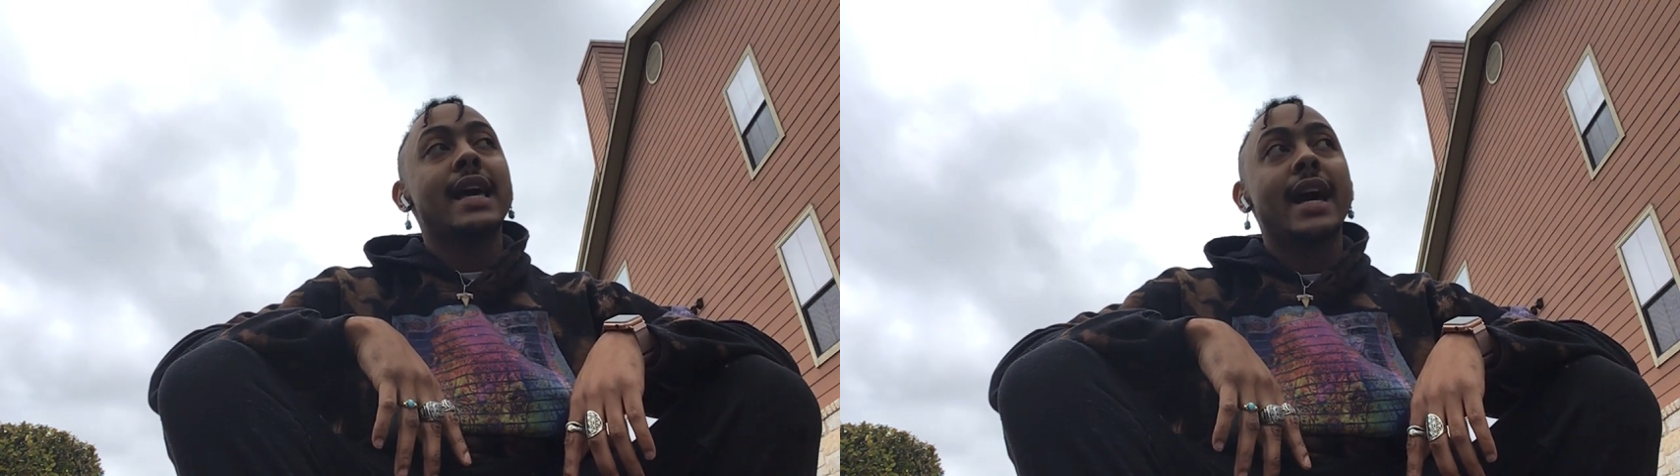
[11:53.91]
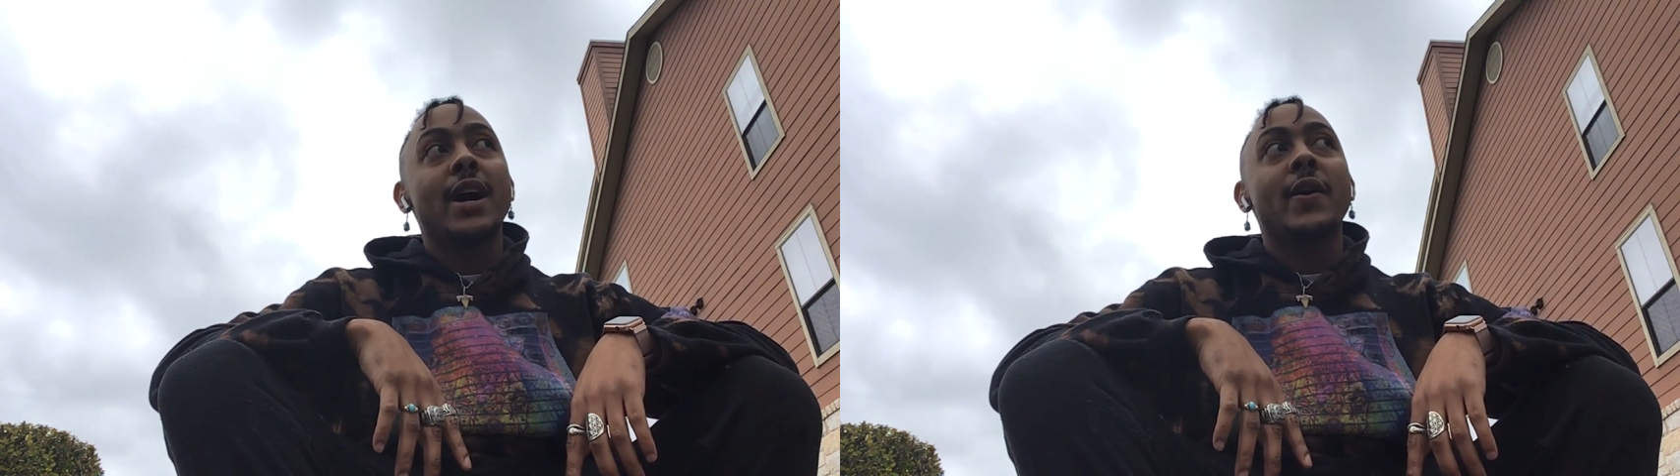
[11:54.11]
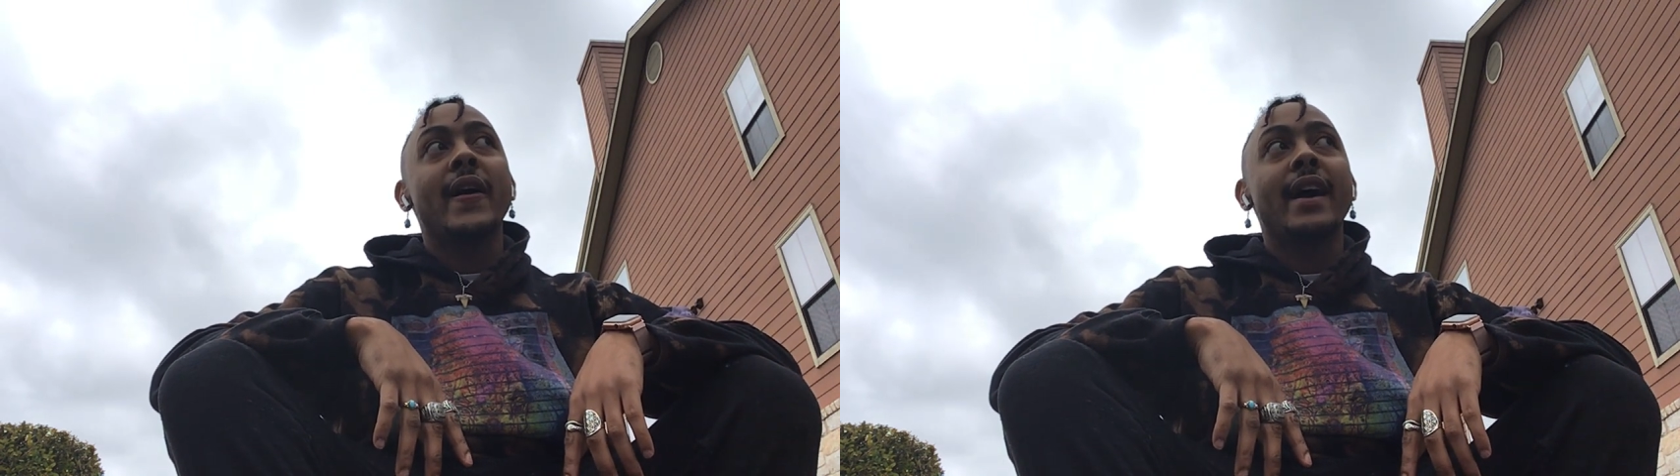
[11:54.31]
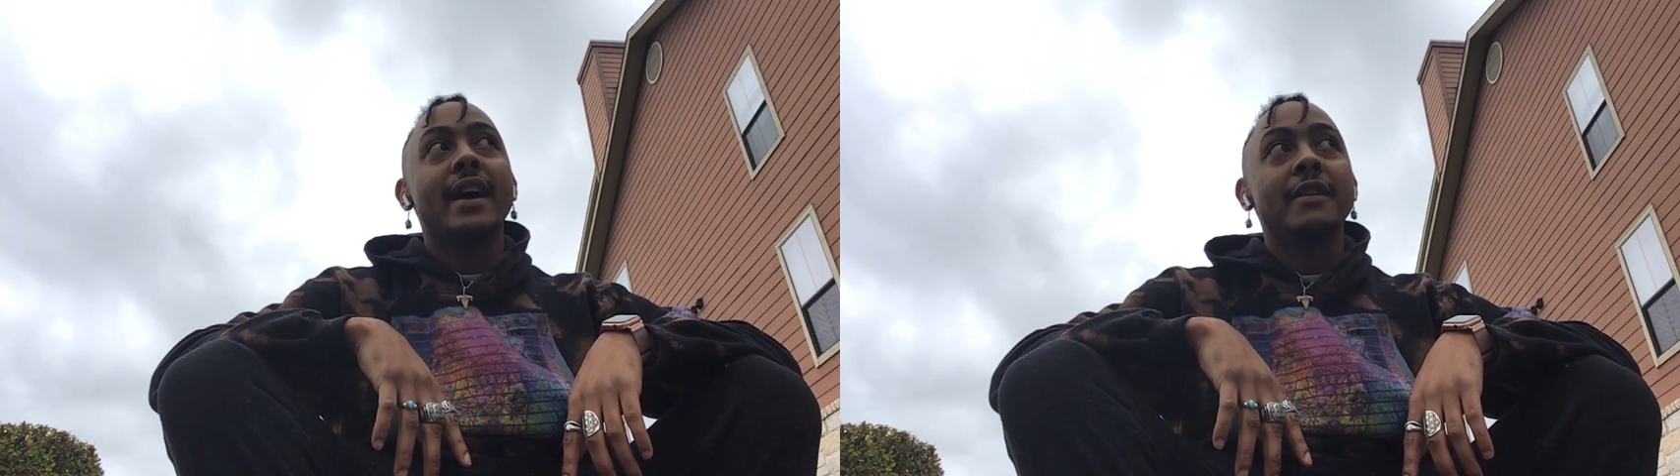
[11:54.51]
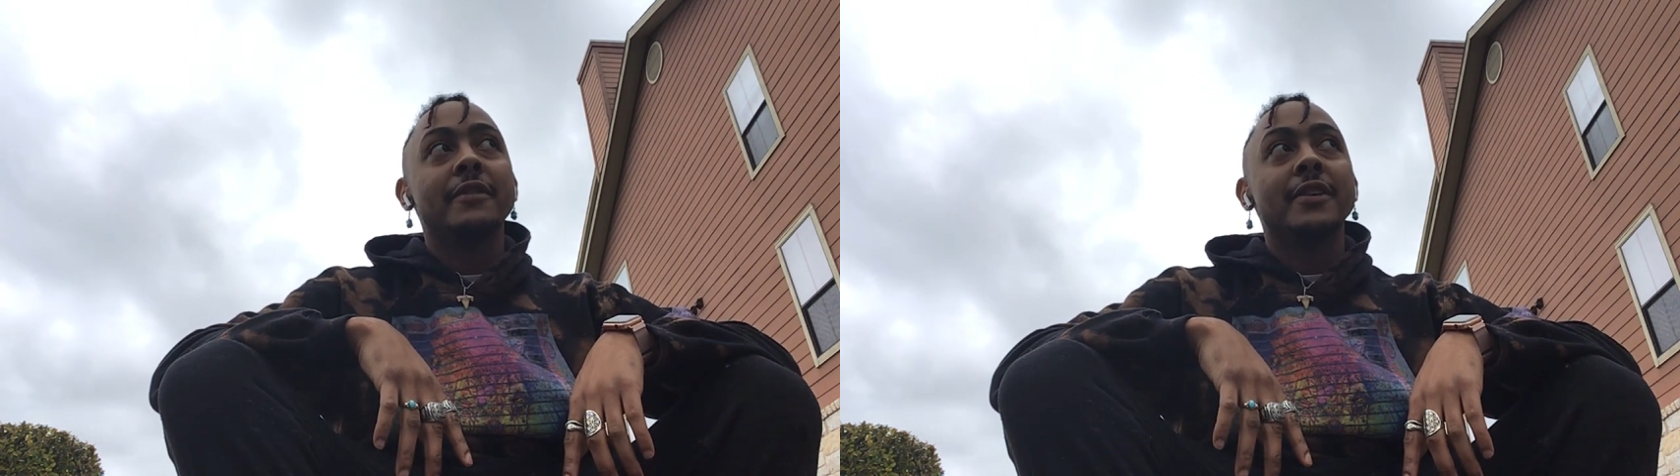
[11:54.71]

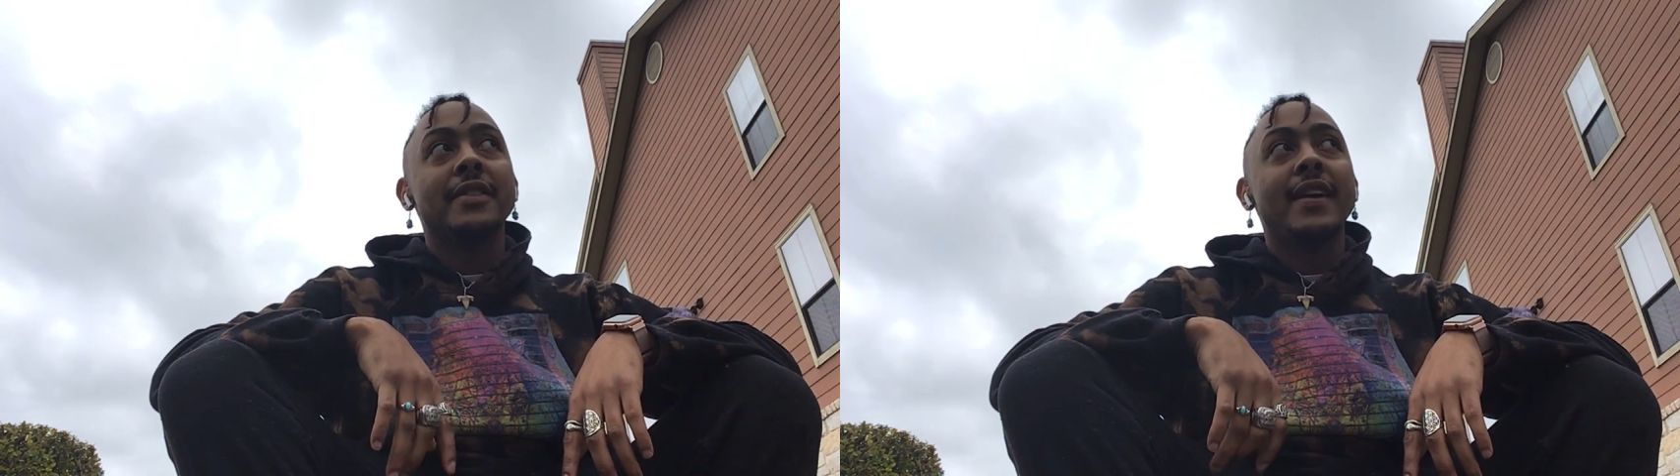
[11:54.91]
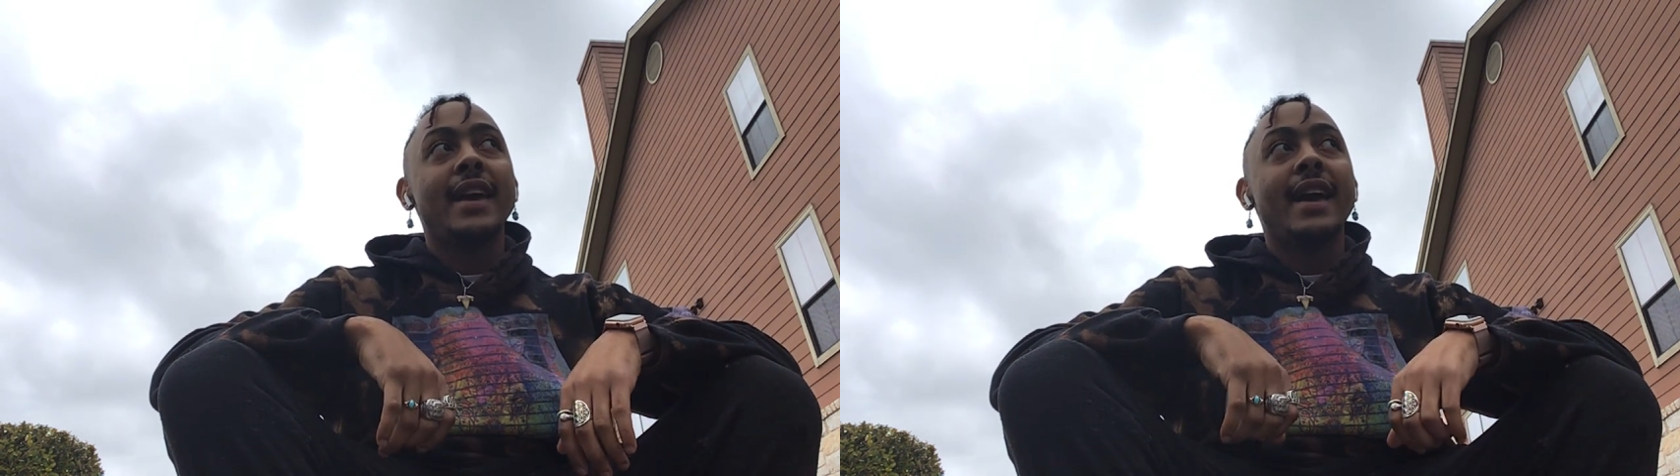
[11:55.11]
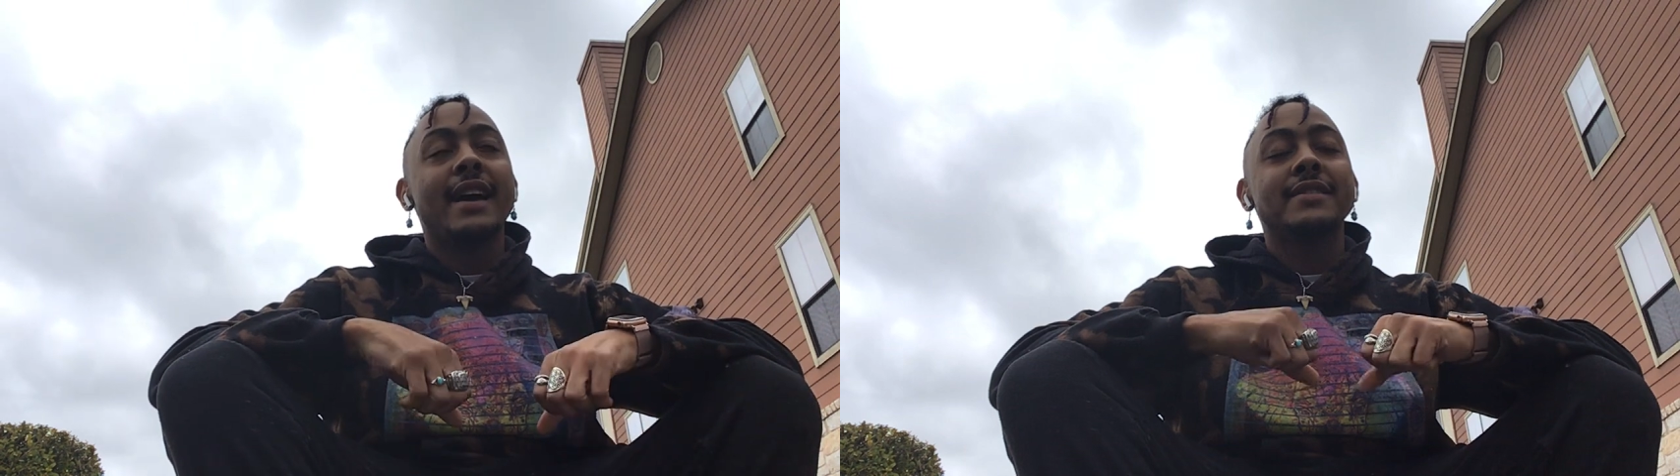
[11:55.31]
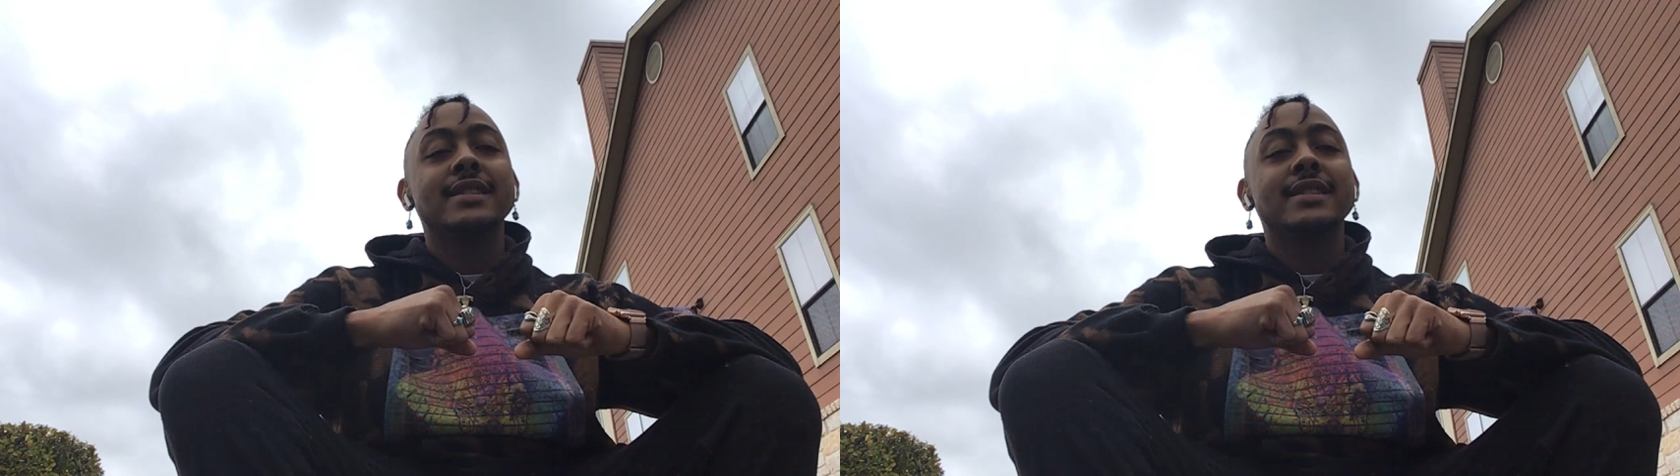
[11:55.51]
However, they have